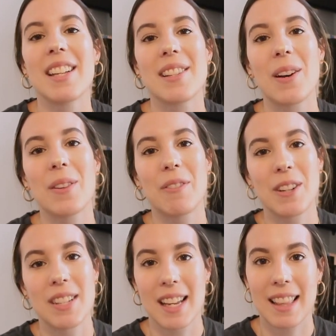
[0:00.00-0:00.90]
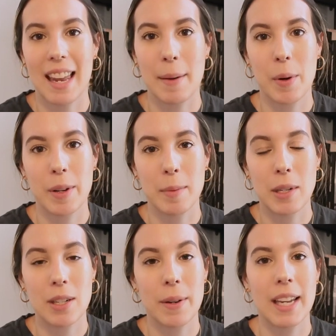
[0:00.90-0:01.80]
So the first thing that I'm going to be
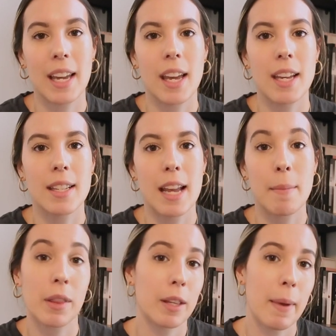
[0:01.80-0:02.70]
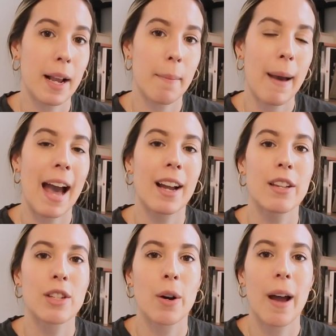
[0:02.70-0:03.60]
doing is a monthly makeup
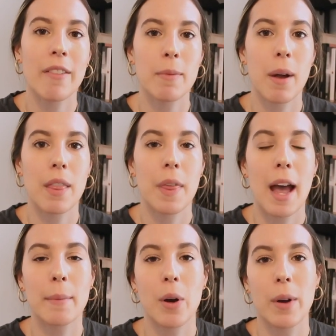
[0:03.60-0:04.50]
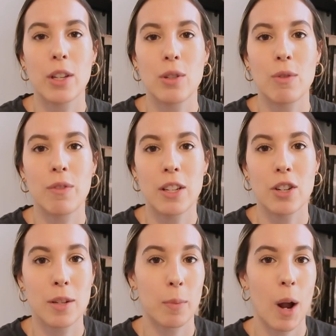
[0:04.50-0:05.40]
bag. So every month I'm going to
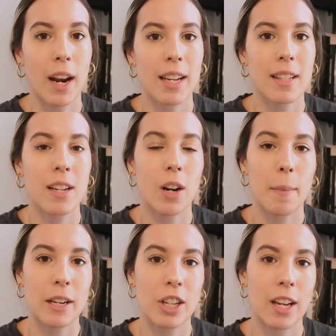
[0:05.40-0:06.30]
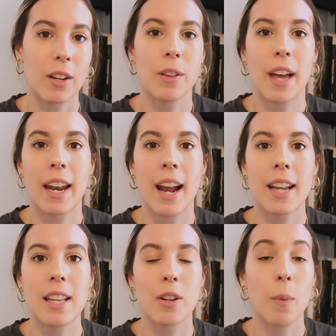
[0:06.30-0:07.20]
feature some products here on my channel that I
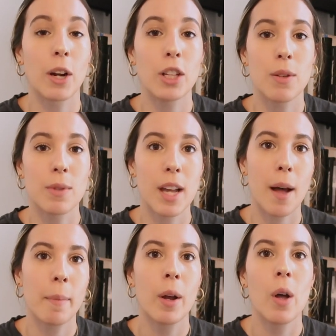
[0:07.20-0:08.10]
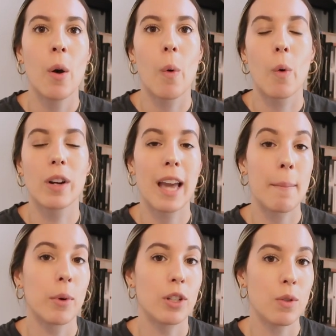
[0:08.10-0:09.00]
either want to use up or
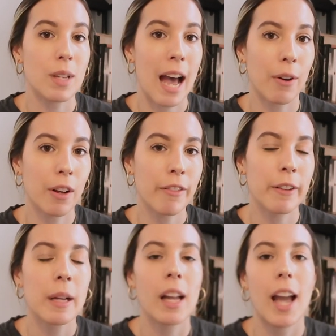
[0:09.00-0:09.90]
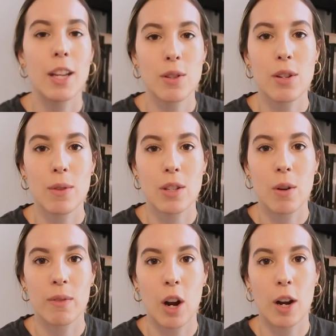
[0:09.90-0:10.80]
get more use out of. I used to do this
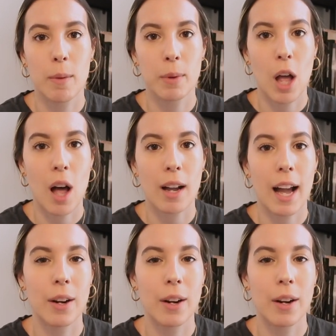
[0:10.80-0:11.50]
over on our blog.